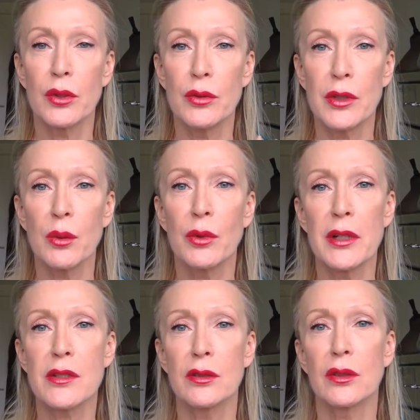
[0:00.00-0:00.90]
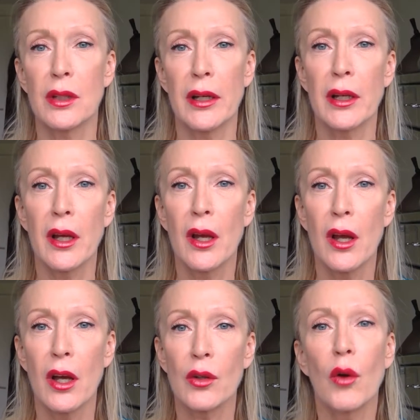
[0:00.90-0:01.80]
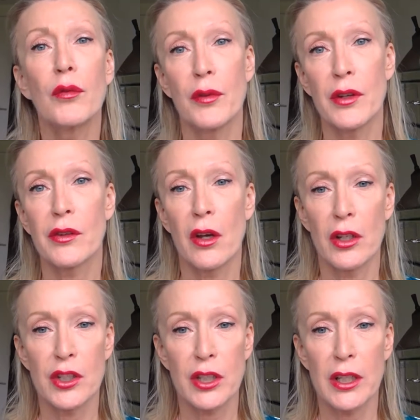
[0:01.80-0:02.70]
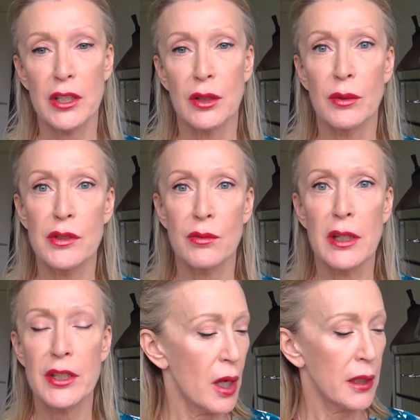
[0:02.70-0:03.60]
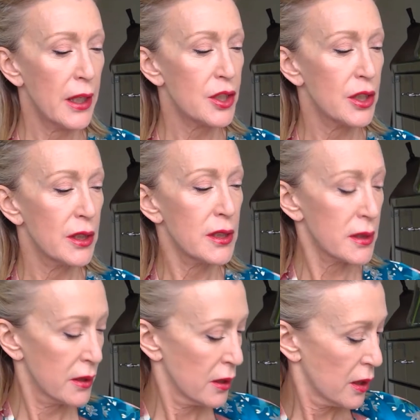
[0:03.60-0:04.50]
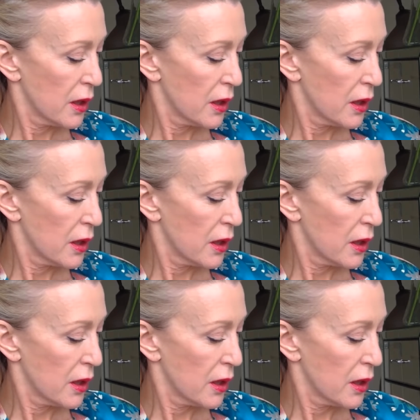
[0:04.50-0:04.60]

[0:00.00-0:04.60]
You don't want it to look like an obvious eyeshadow. It's really eyelashes.